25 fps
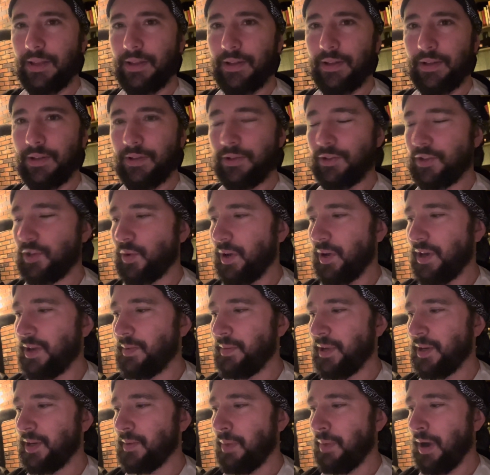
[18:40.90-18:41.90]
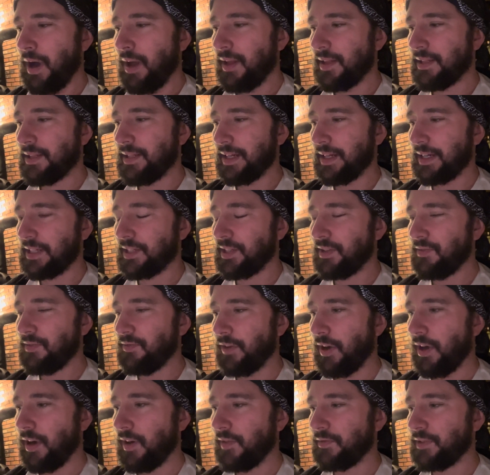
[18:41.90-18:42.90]
there's quite a bit of politics
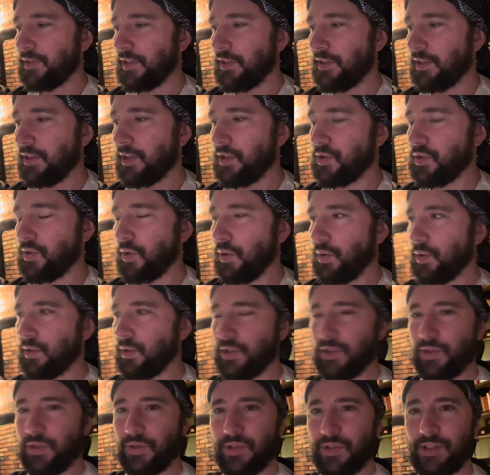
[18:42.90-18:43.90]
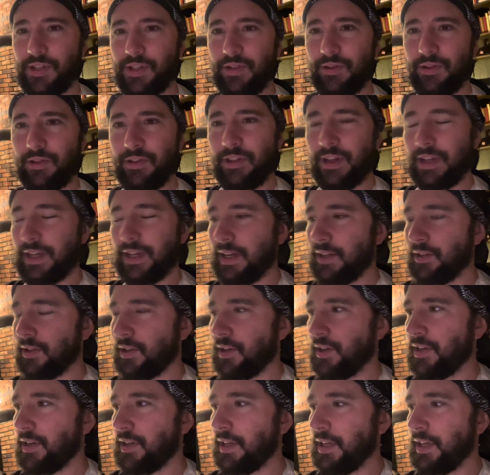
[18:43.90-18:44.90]
involved in the controllers. This is another thing I
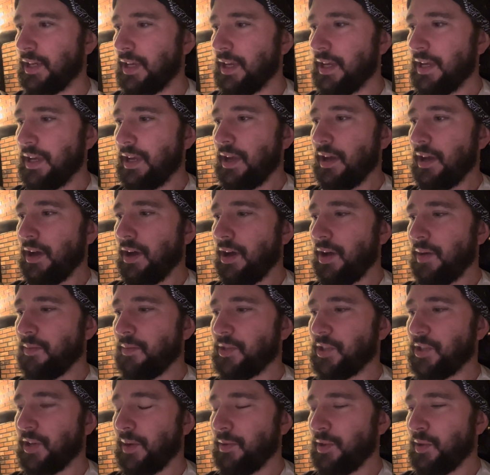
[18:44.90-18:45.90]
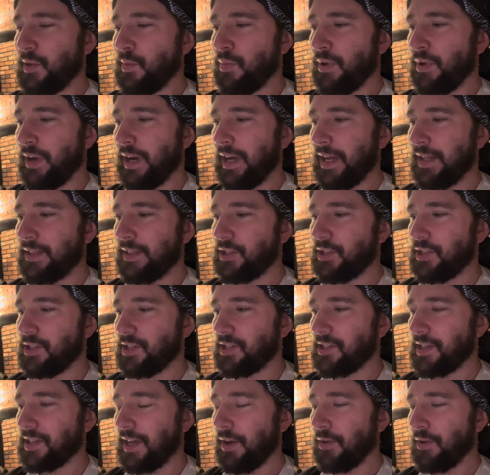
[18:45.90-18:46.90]
learned. Some of the brands
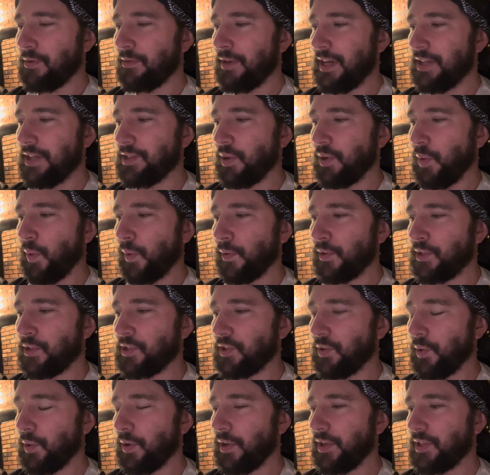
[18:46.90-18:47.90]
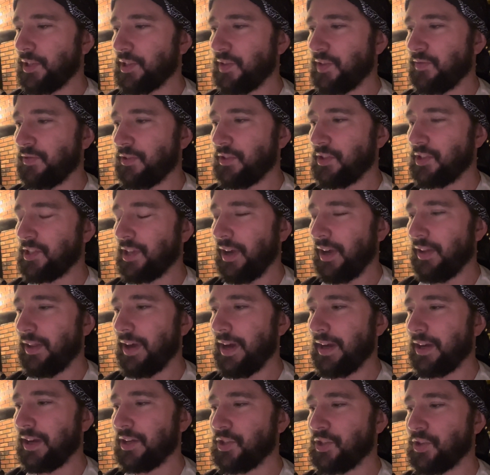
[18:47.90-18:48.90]
just outright told stores, if you sell
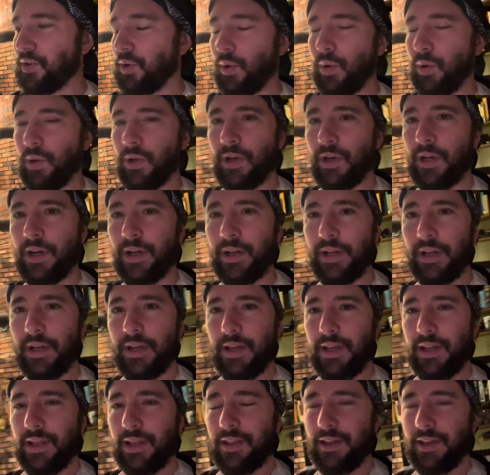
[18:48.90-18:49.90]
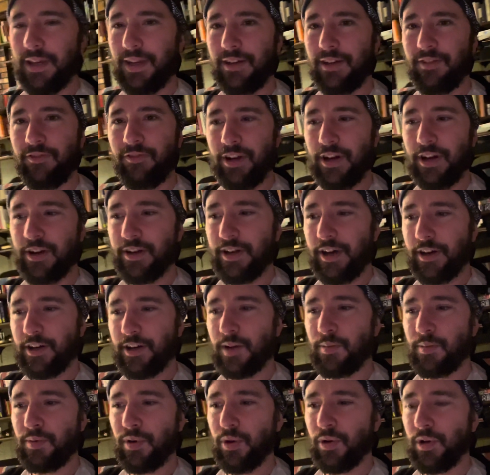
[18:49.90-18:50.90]
that controller, they figured out
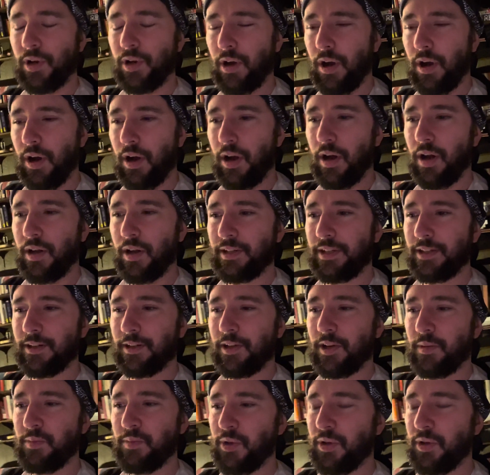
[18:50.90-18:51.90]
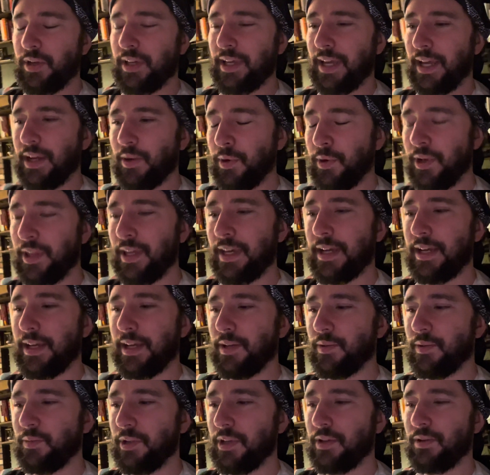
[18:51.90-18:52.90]
our protocol and it'll communicate with it,
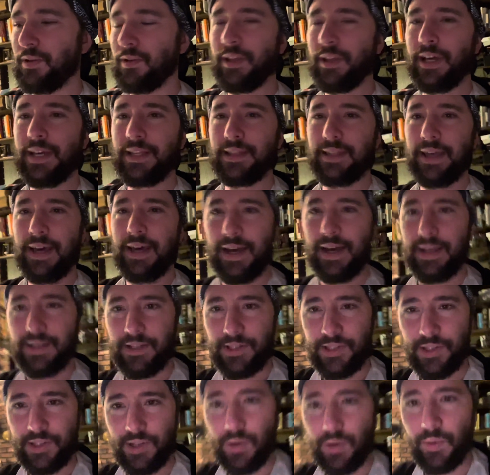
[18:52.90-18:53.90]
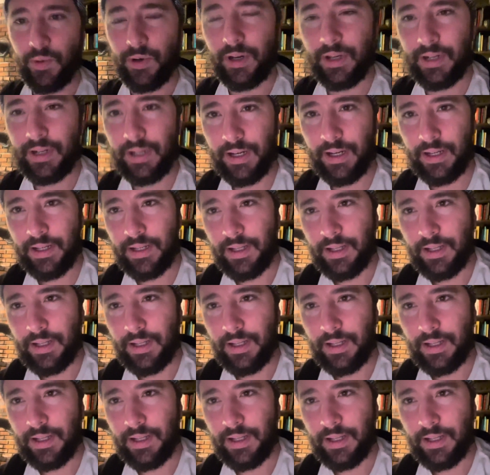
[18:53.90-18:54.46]
and we don't like that. So we're gonna